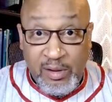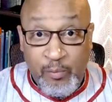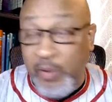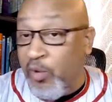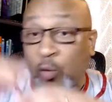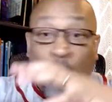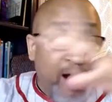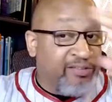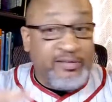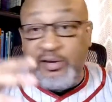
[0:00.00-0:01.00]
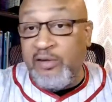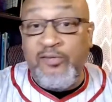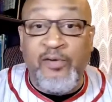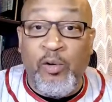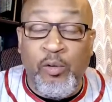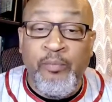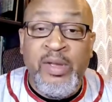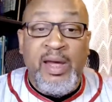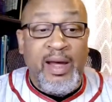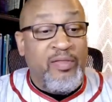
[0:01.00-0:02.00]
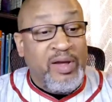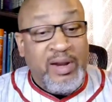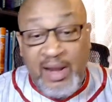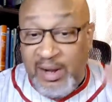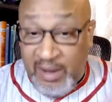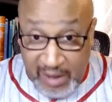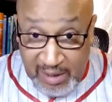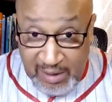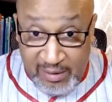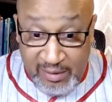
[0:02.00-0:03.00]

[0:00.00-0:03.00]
We would have watched it unfold. And then that night,